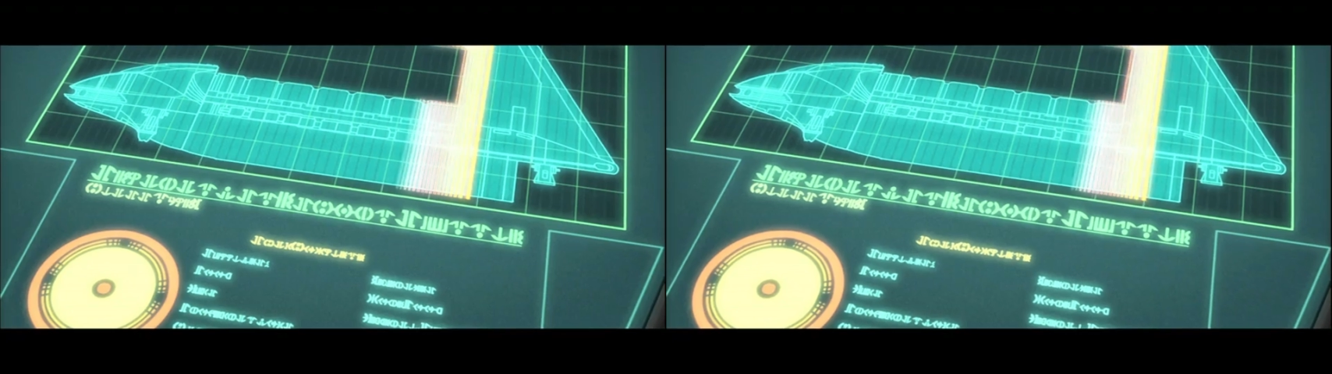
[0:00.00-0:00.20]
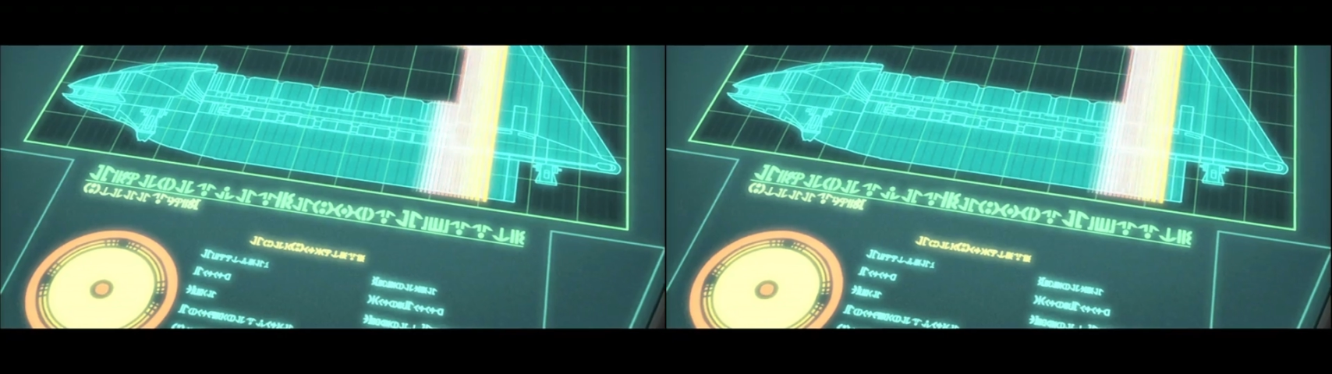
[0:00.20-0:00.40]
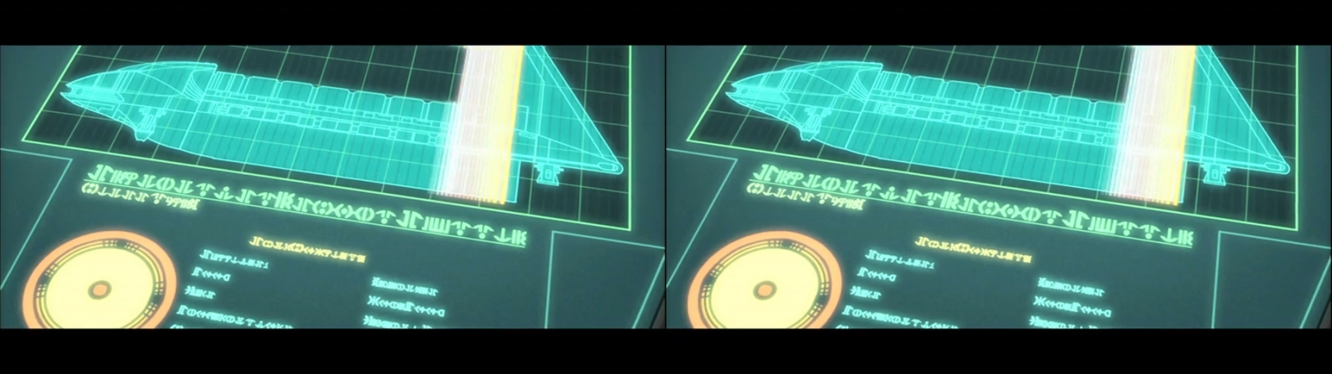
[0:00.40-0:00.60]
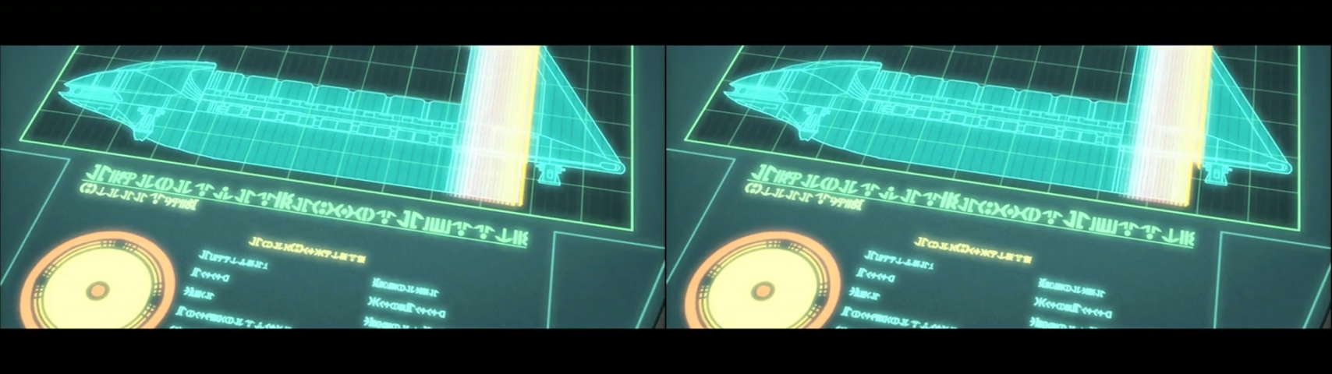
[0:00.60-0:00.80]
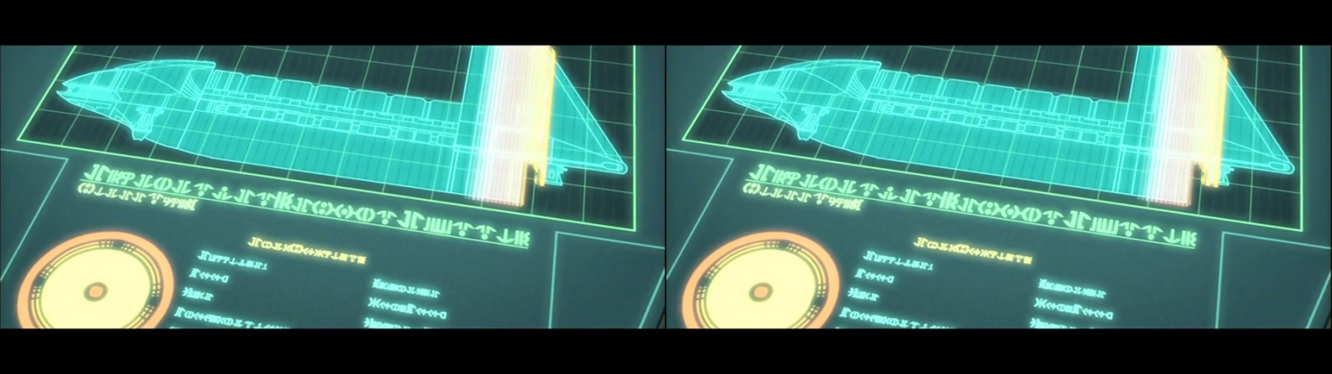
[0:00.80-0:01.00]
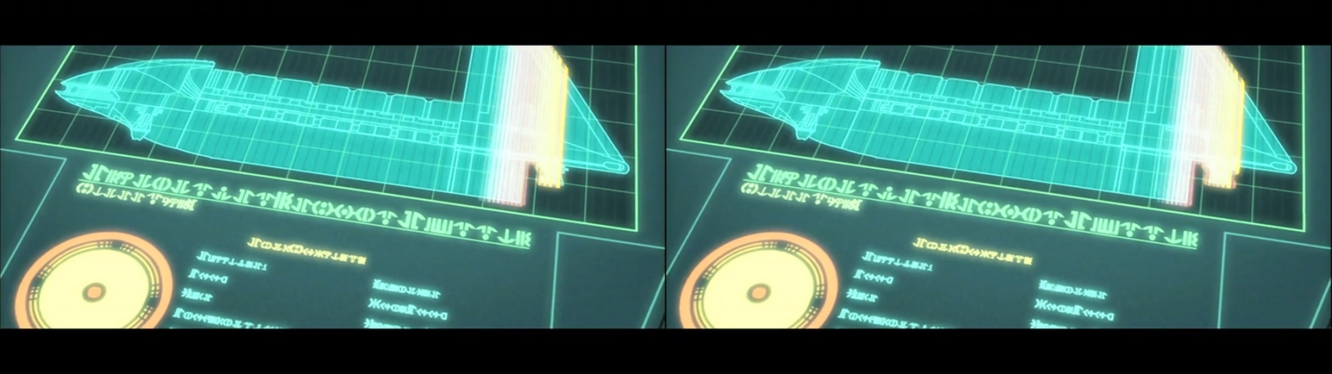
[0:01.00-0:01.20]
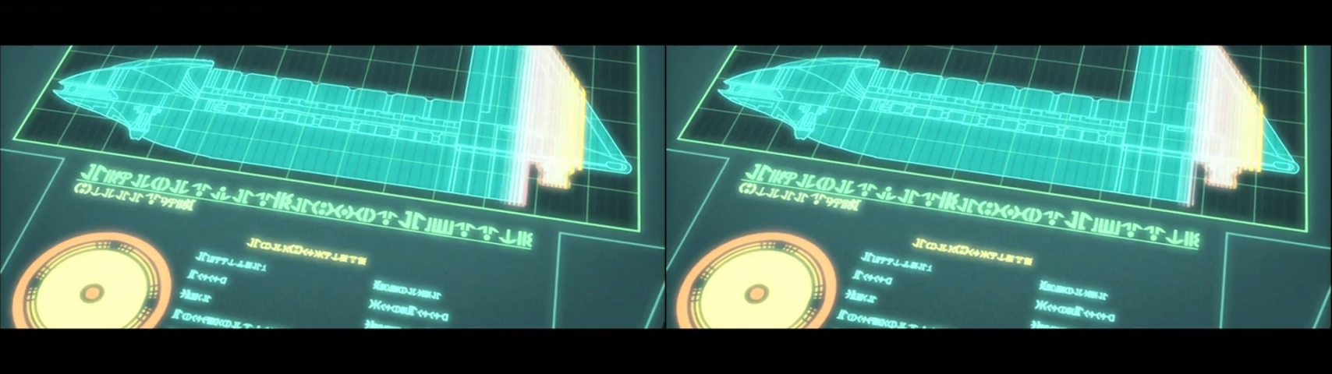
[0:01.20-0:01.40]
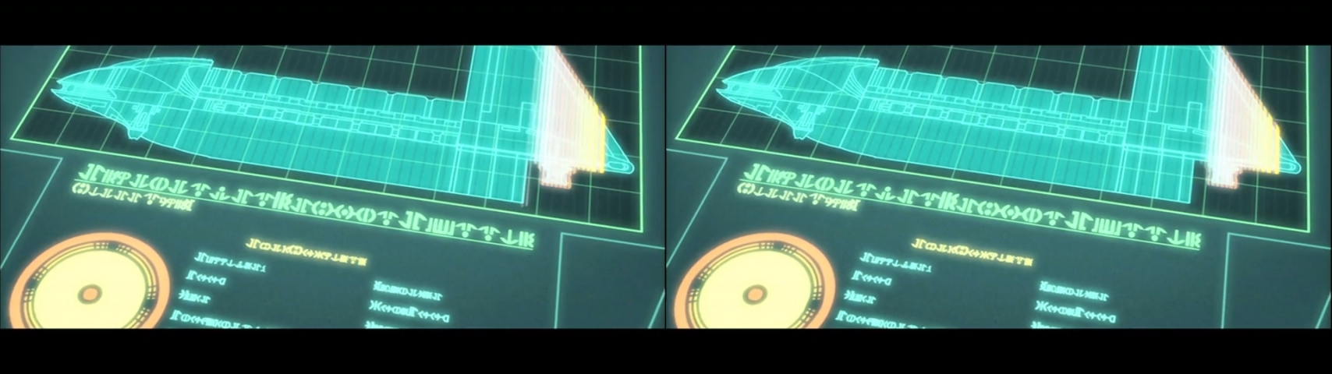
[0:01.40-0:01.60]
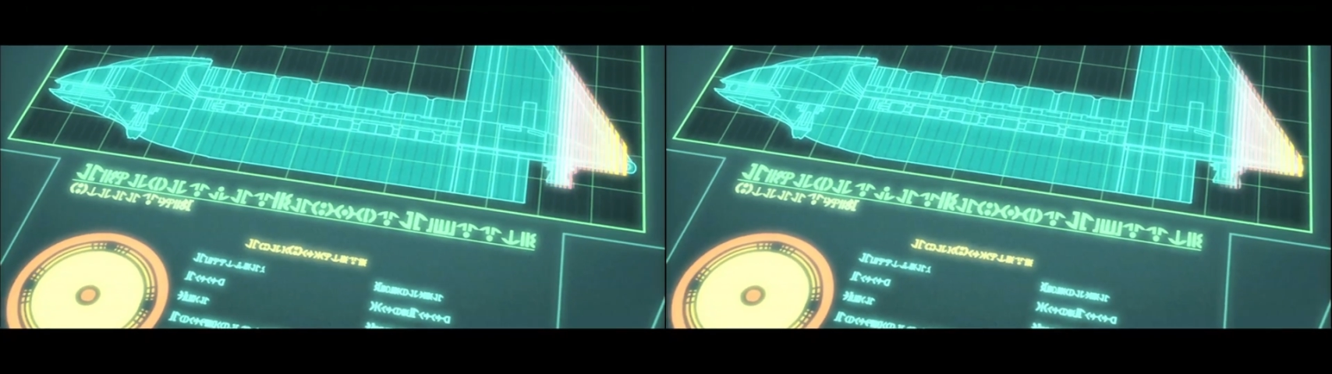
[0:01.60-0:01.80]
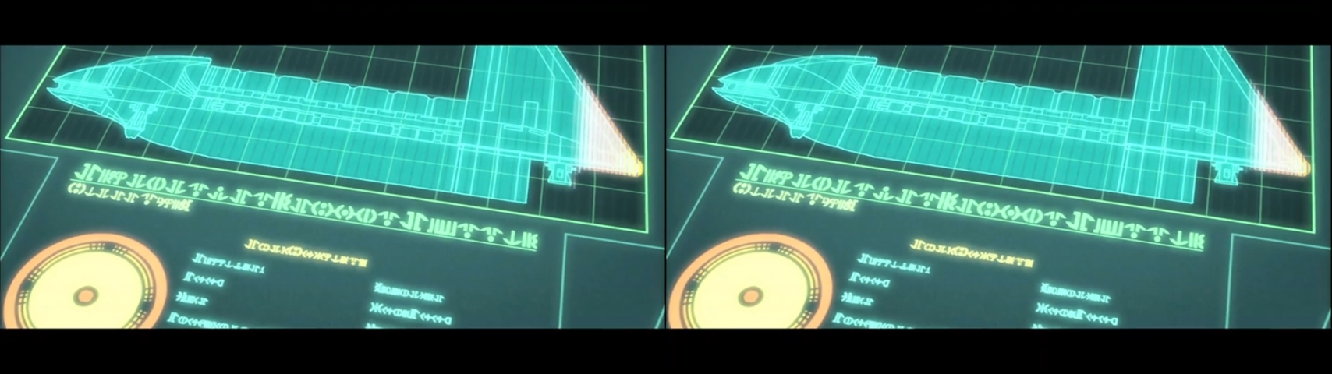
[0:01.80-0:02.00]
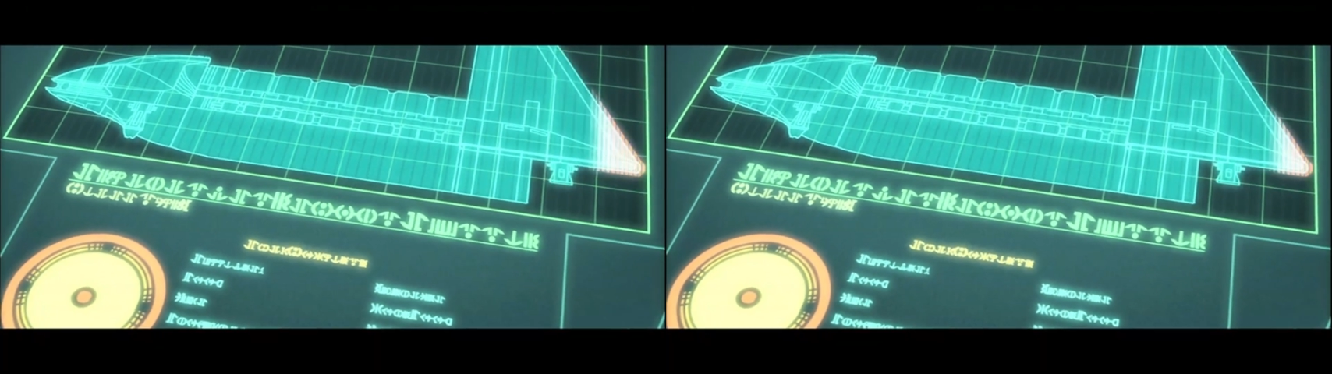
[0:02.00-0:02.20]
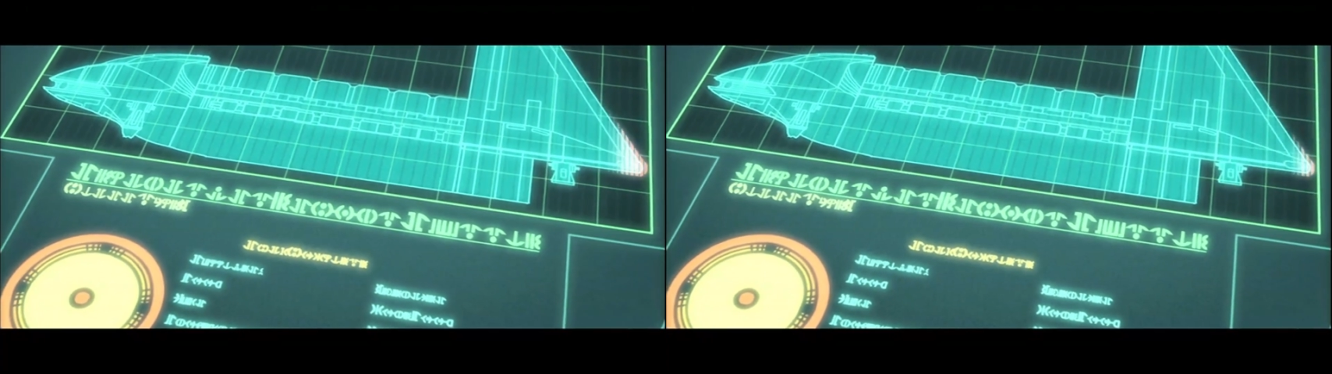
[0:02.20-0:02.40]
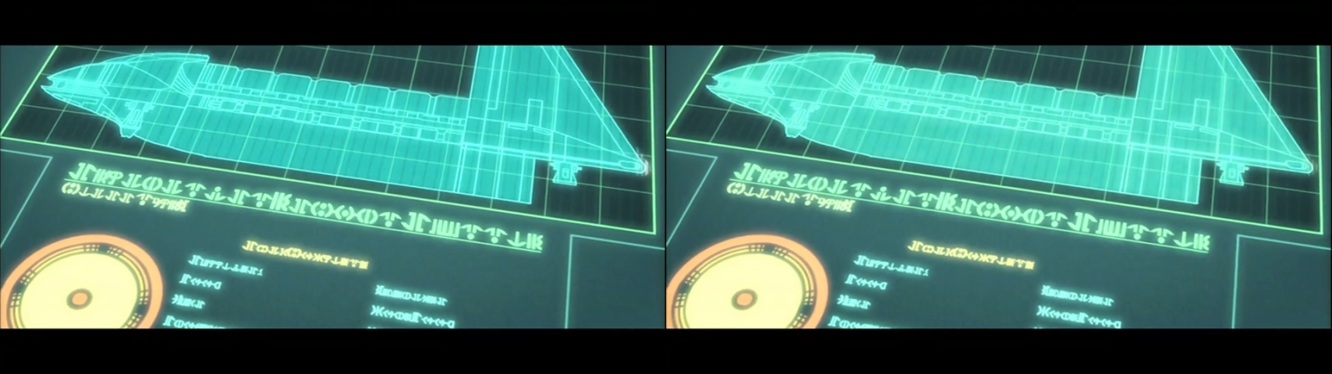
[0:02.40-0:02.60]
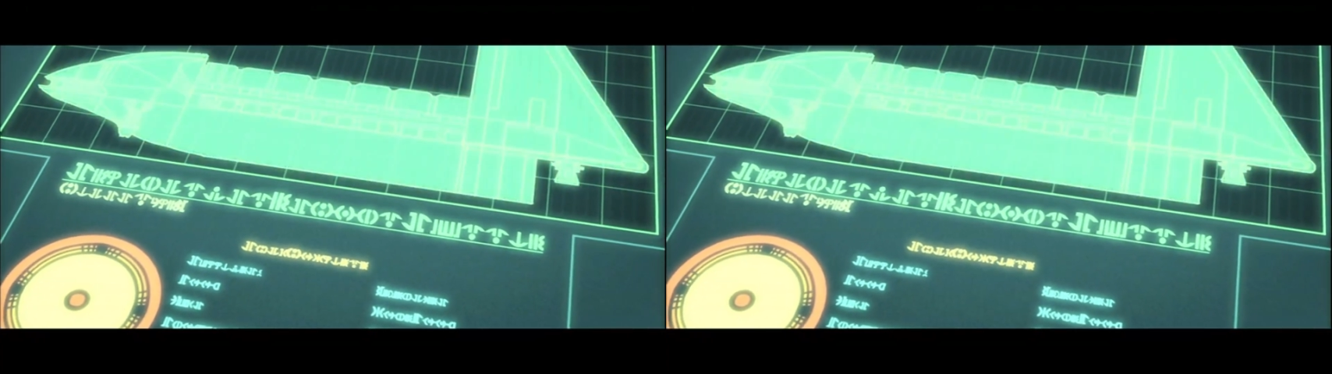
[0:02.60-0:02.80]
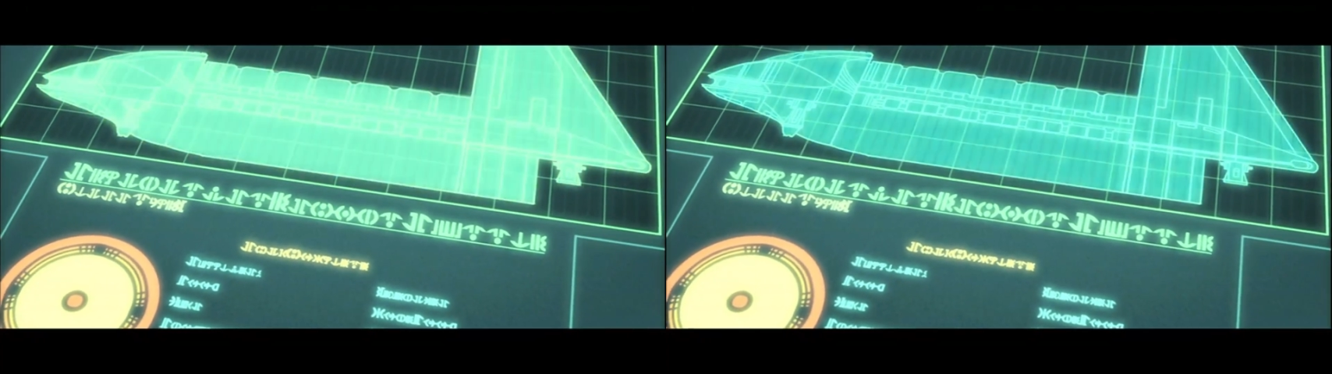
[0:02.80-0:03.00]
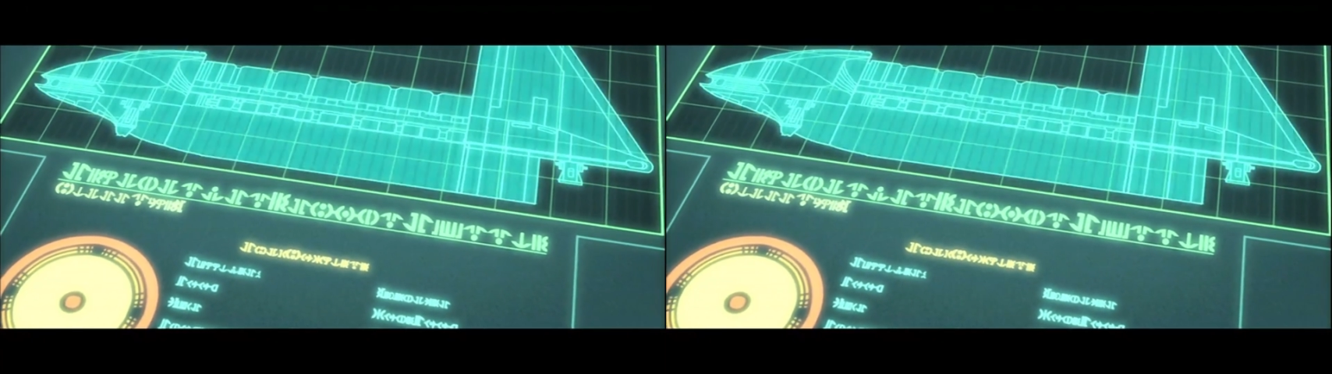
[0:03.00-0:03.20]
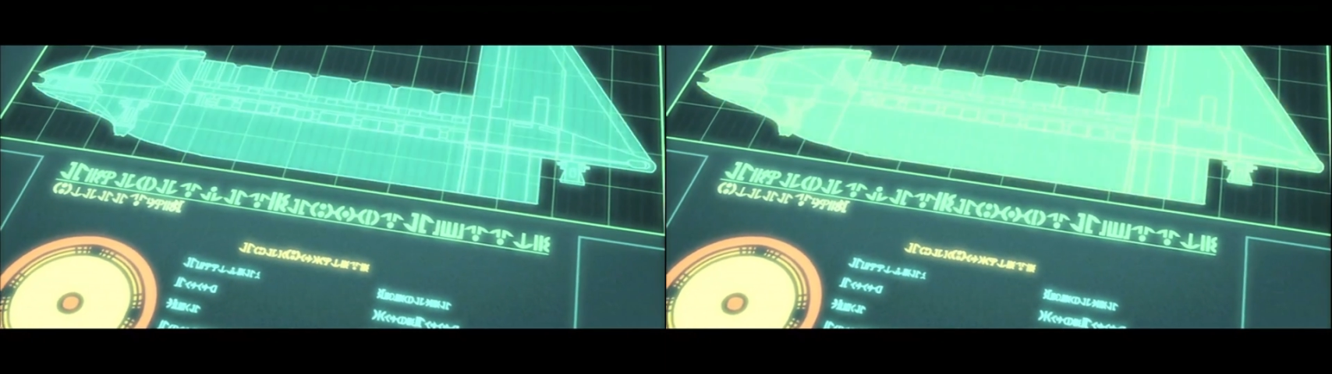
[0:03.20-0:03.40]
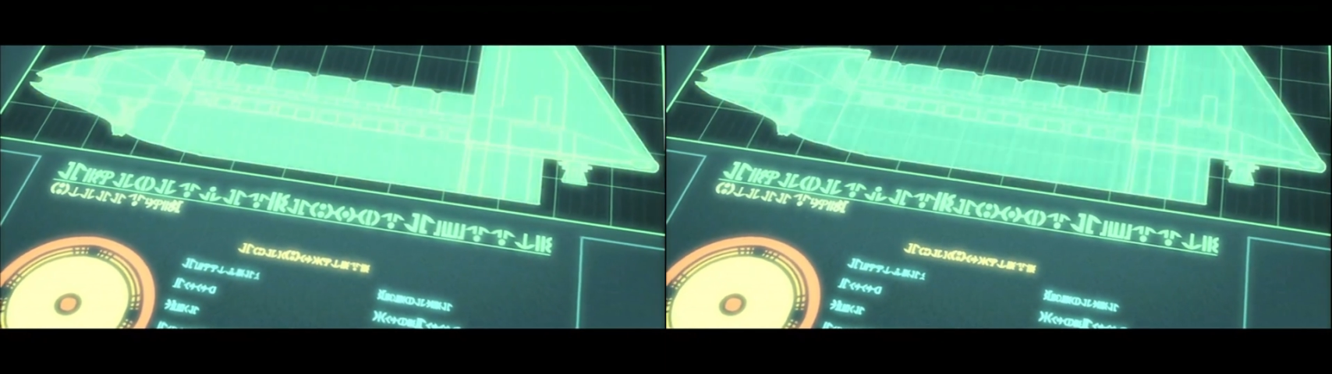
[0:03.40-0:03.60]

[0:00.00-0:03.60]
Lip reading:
Nobody's mouth can be seen.